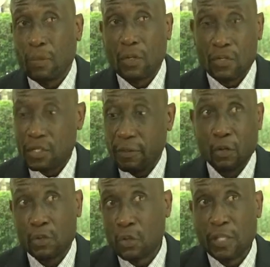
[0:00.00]
You see,
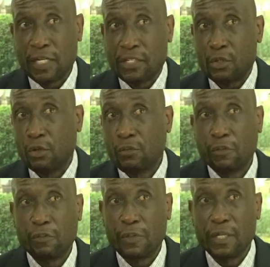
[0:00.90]
because all that is not for
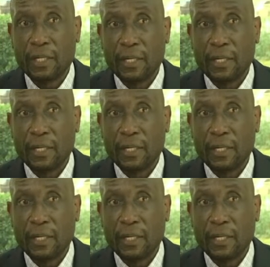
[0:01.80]
free.